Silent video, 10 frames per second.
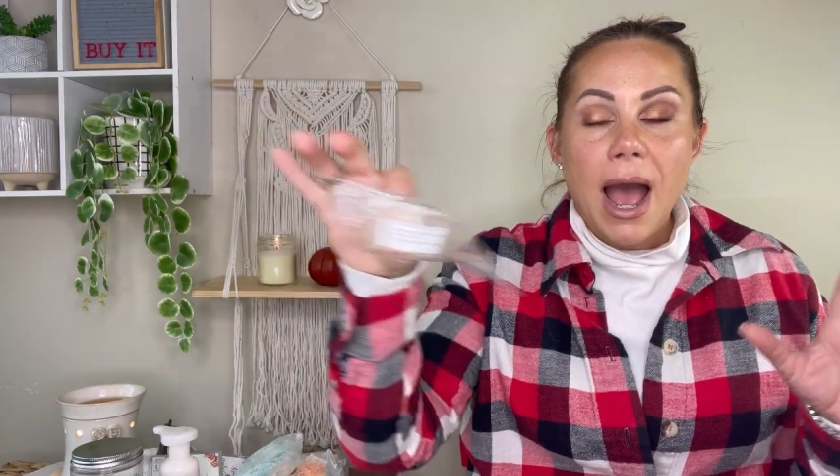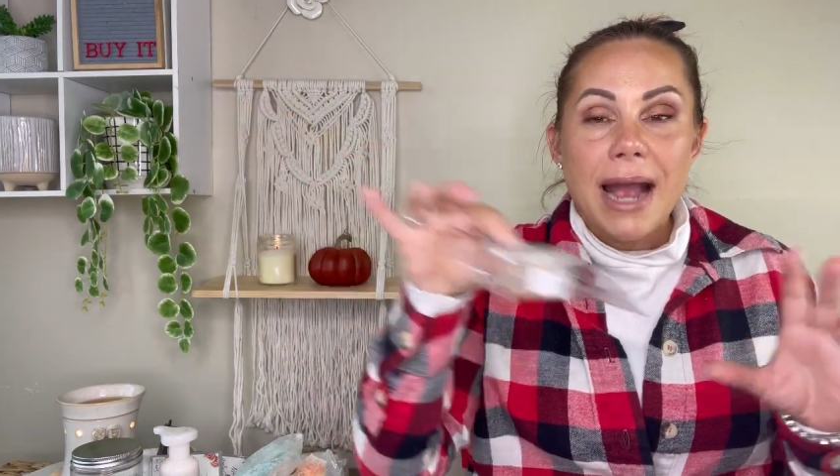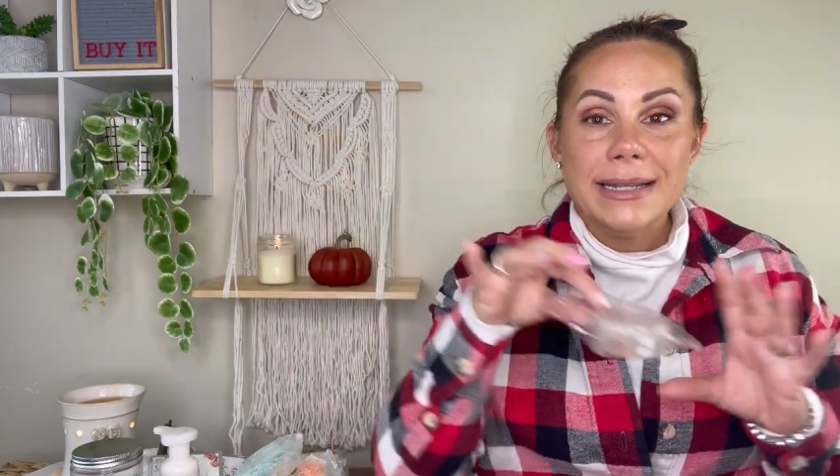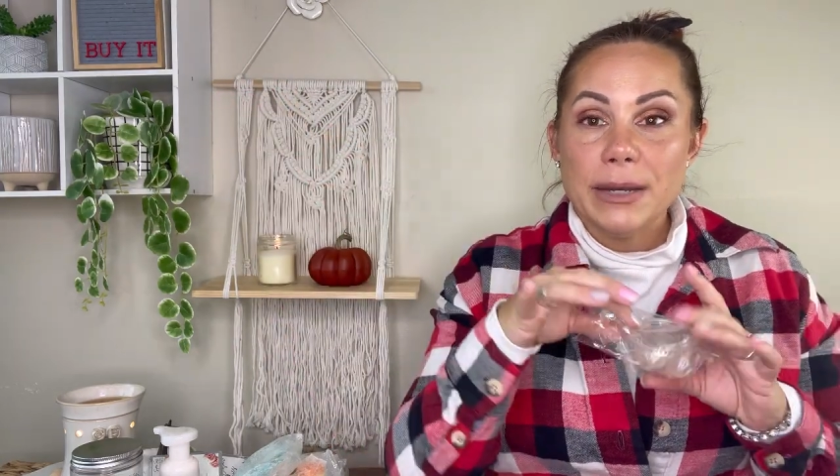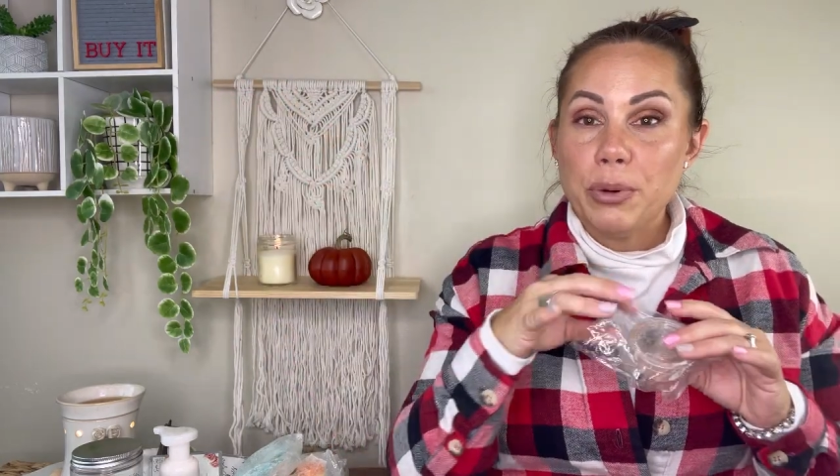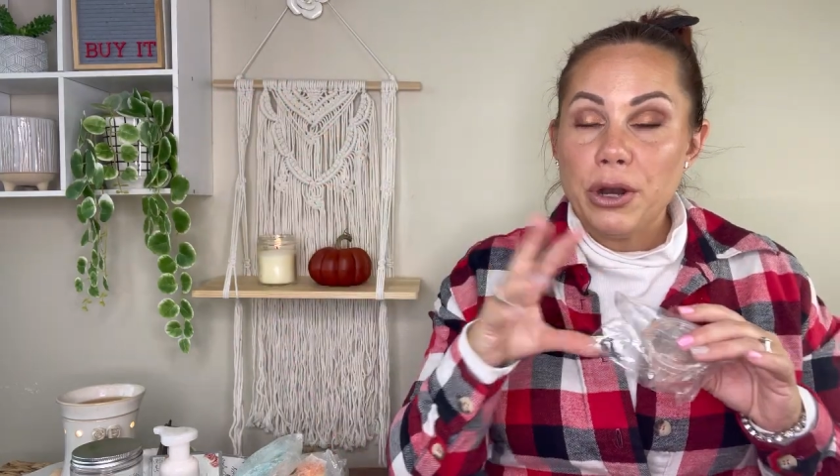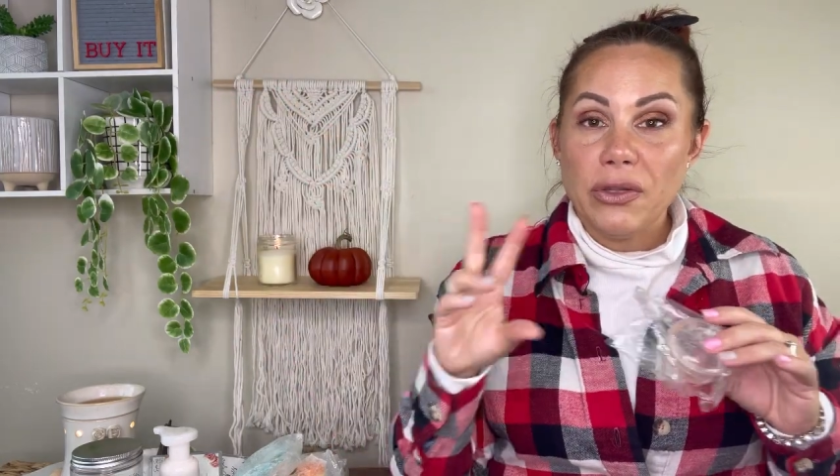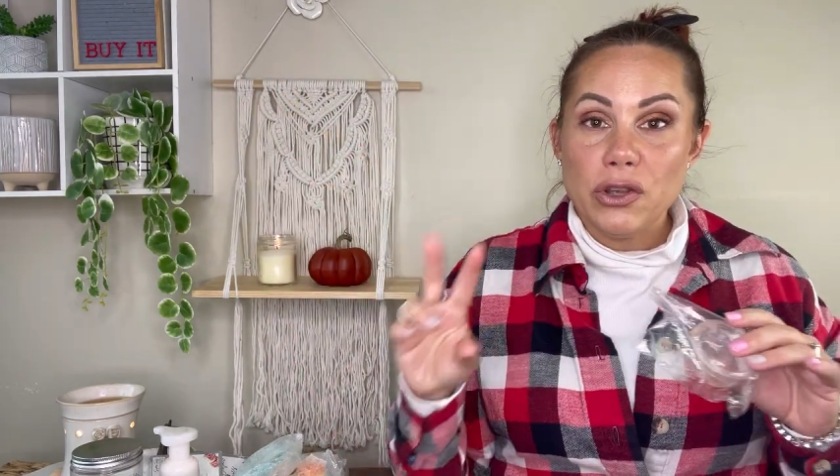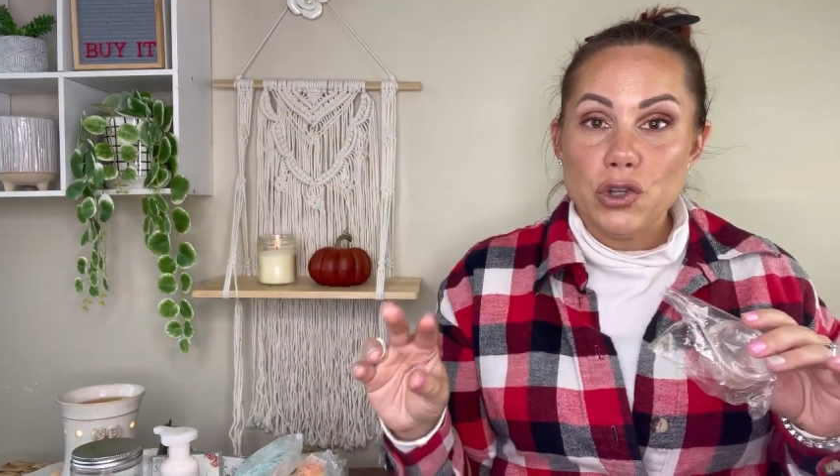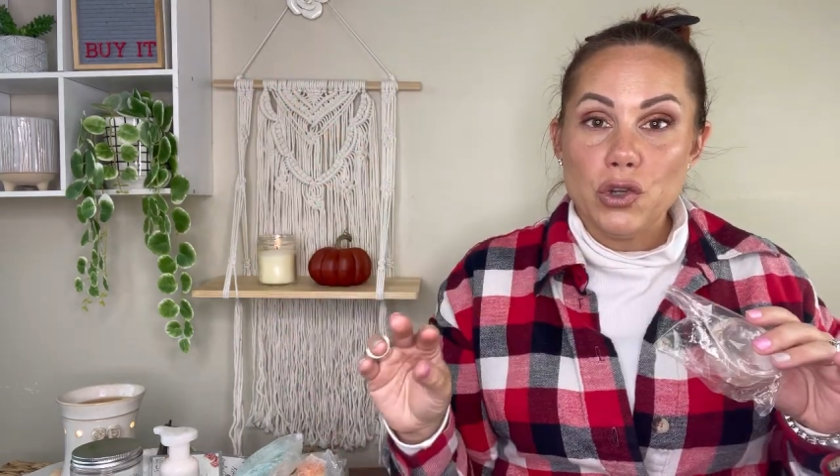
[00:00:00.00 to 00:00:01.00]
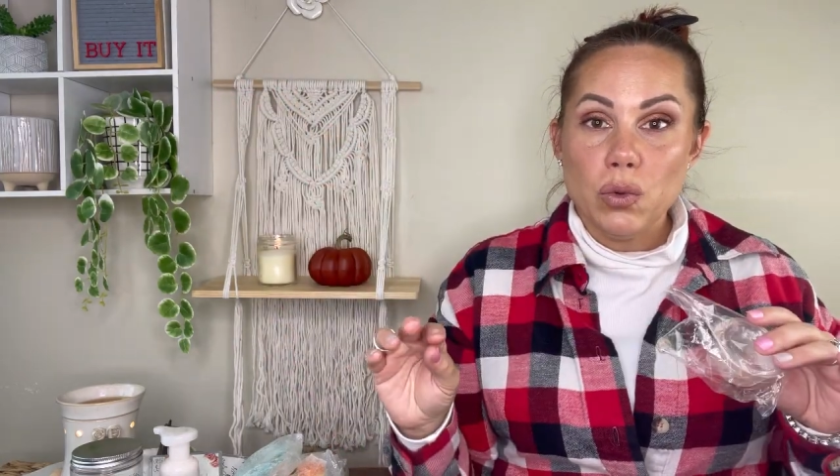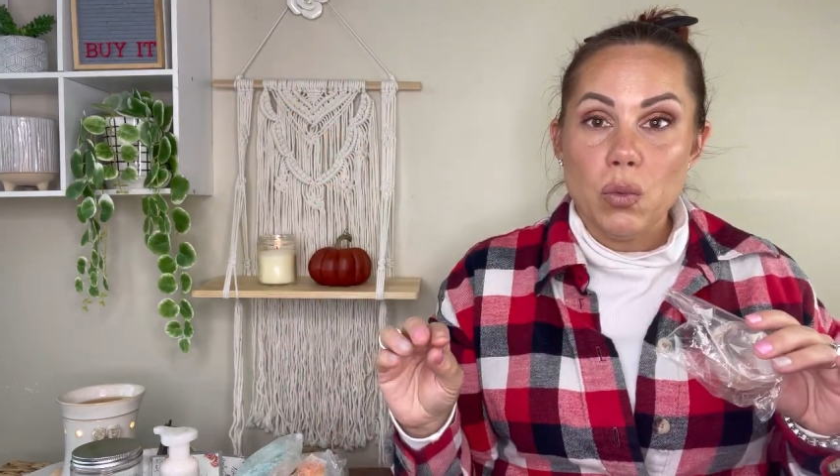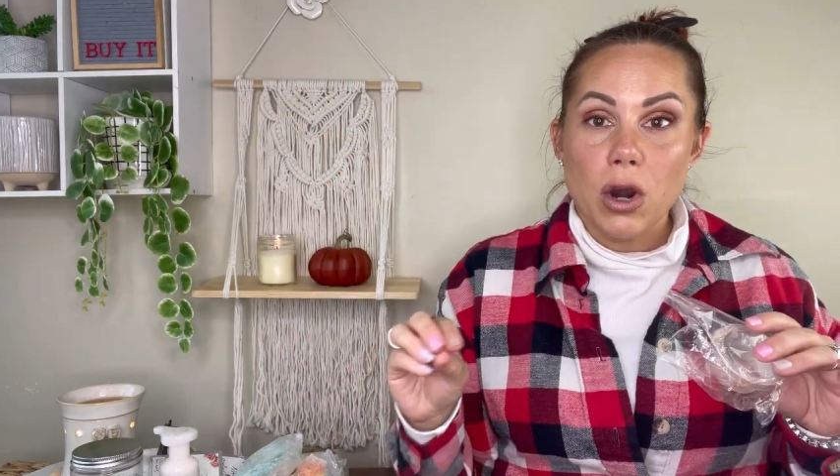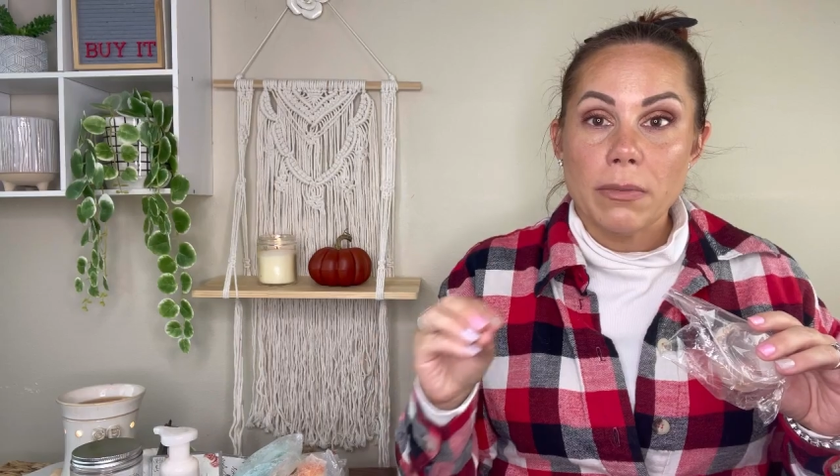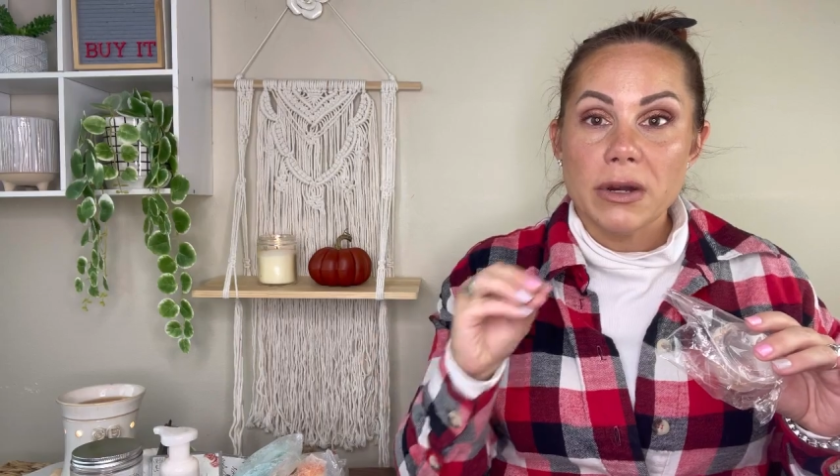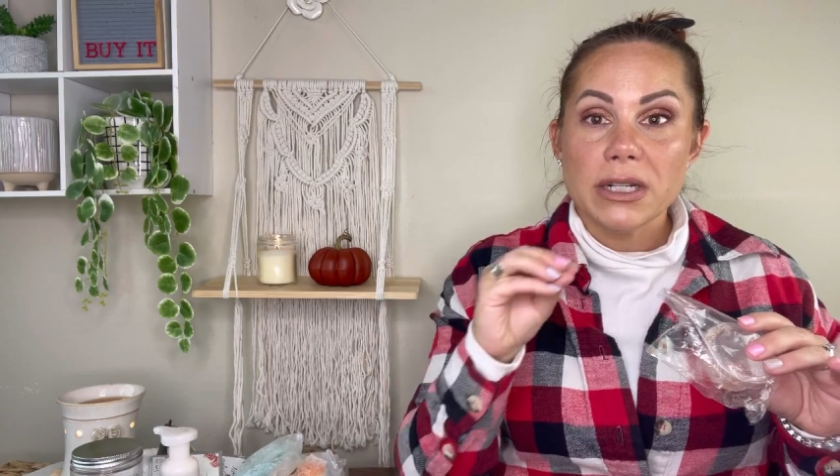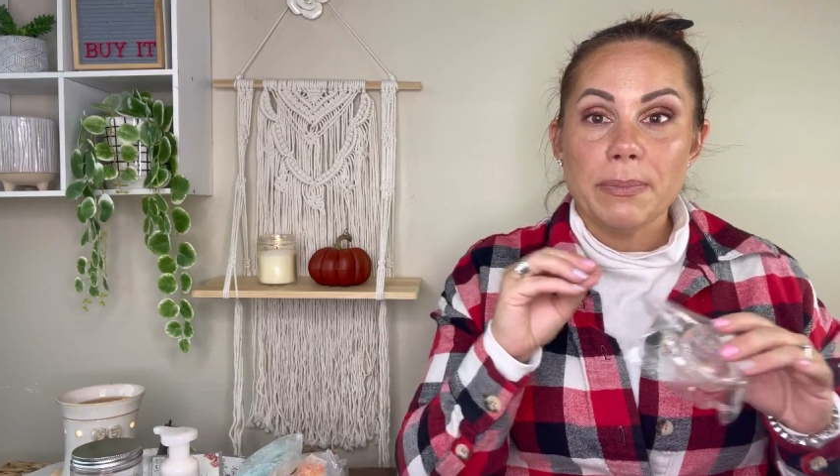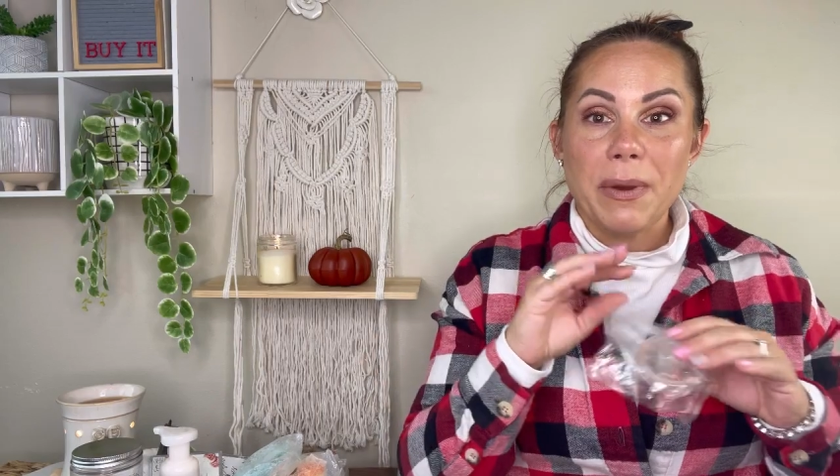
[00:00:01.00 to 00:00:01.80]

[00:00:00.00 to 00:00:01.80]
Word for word: I did put it in the two warmers,